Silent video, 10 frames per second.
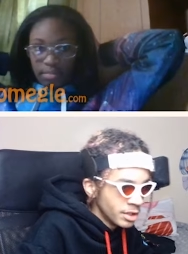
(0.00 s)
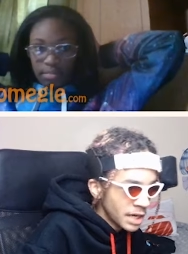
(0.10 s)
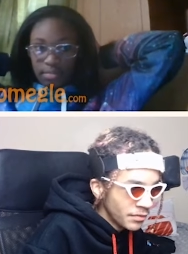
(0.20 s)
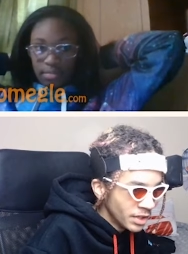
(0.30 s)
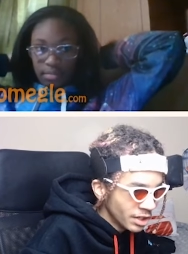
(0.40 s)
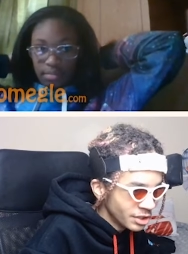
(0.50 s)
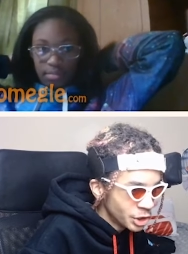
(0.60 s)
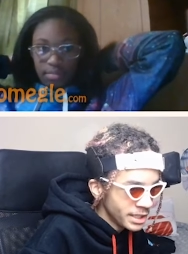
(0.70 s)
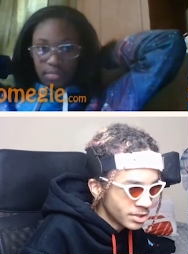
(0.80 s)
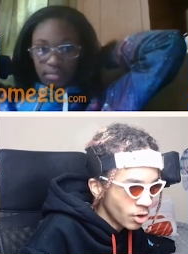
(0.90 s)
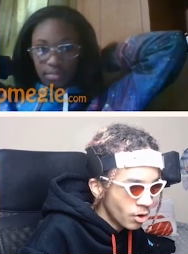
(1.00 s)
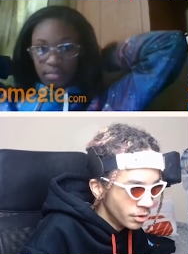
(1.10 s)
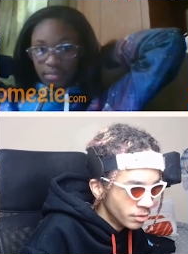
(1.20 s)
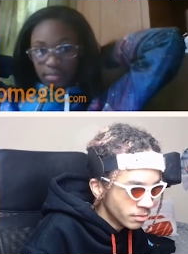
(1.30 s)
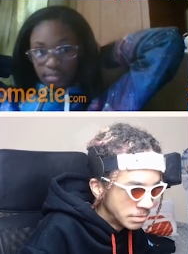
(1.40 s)
Speaker 1: Devon Nugget jeans on
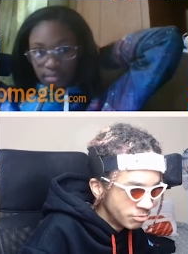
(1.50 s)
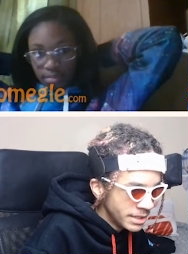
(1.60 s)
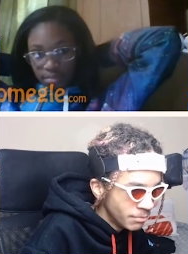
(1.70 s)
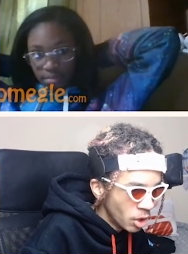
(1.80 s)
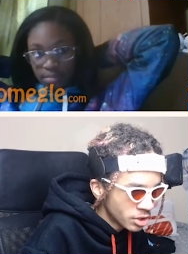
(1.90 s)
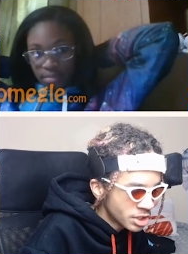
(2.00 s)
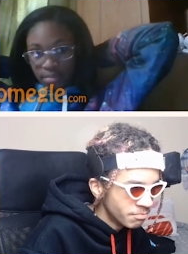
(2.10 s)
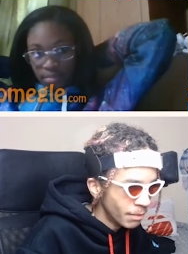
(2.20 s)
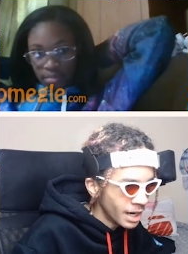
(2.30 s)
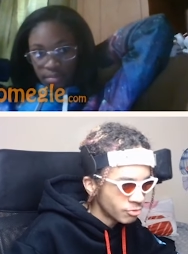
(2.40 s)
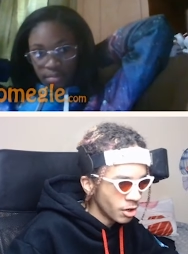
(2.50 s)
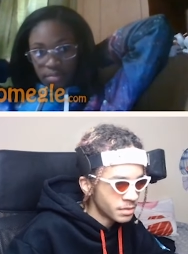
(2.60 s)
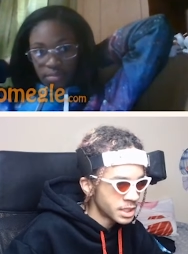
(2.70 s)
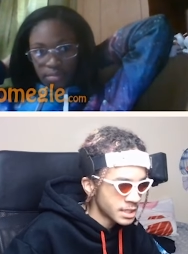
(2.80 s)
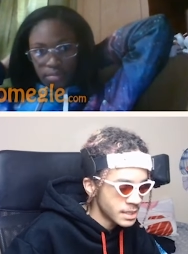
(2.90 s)
remastered Minecraft
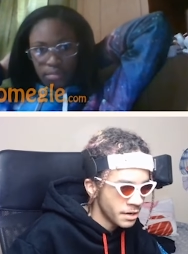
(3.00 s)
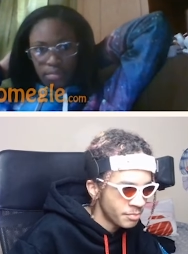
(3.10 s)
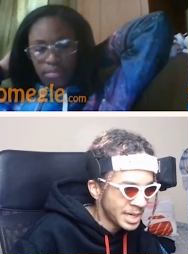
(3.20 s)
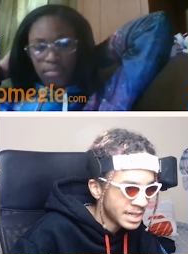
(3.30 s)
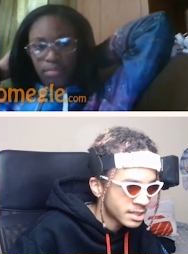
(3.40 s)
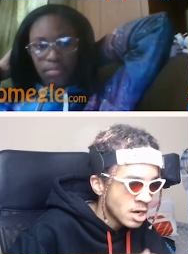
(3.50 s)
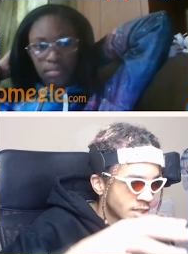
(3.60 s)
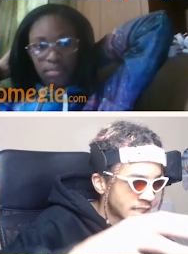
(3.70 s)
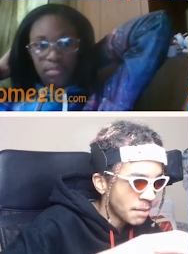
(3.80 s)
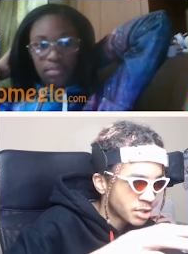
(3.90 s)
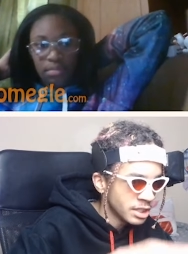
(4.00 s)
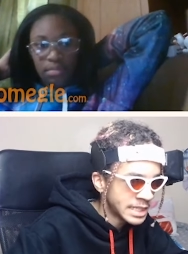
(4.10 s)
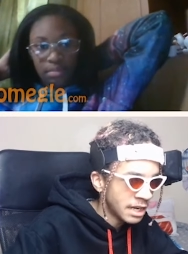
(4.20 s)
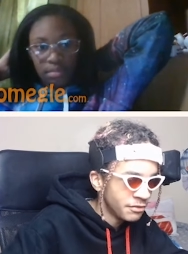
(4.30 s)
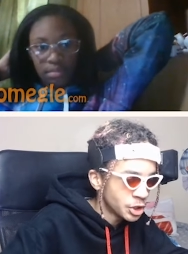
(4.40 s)
sixty F P S Samsung
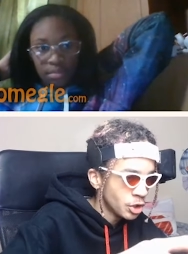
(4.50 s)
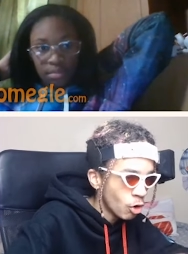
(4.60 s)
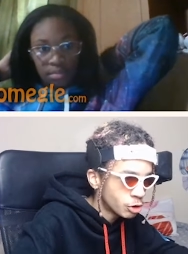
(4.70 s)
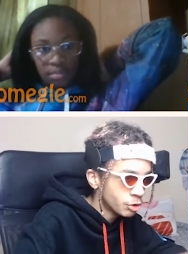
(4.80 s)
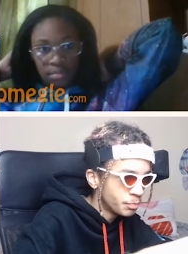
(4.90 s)
television ultra